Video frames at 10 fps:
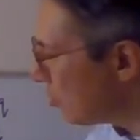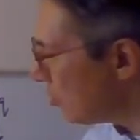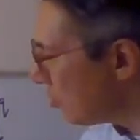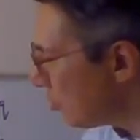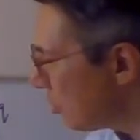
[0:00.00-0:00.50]

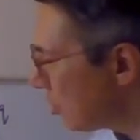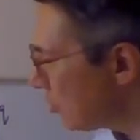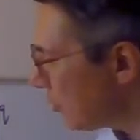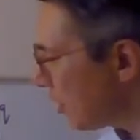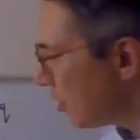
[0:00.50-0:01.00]
2
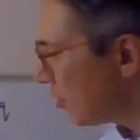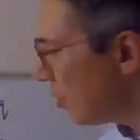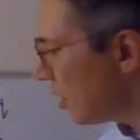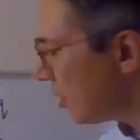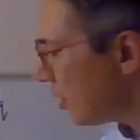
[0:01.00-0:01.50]
to find the
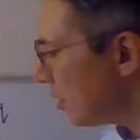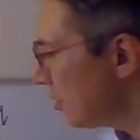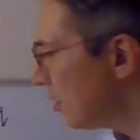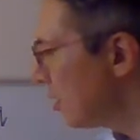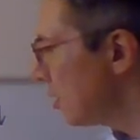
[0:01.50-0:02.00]
quantity.
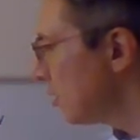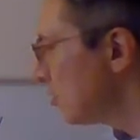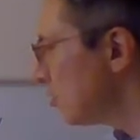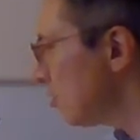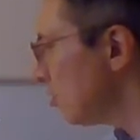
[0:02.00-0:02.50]

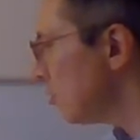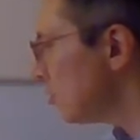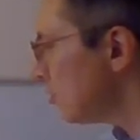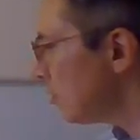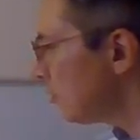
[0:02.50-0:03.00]

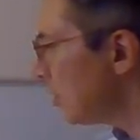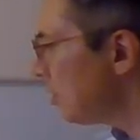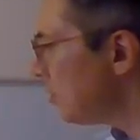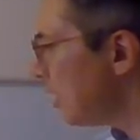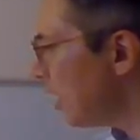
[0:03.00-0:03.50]
So how
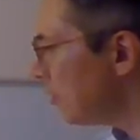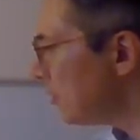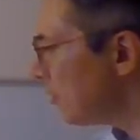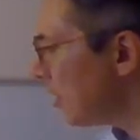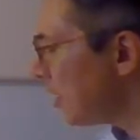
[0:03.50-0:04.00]
do we
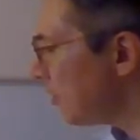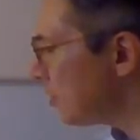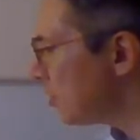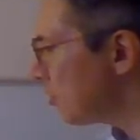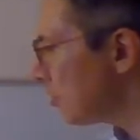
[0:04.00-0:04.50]
find
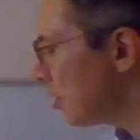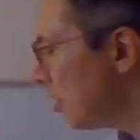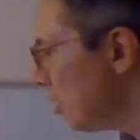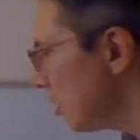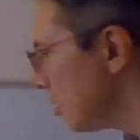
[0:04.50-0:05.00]
average total
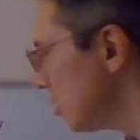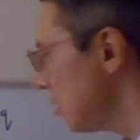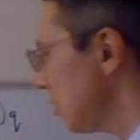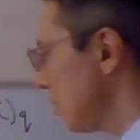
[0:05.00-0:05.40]
cost?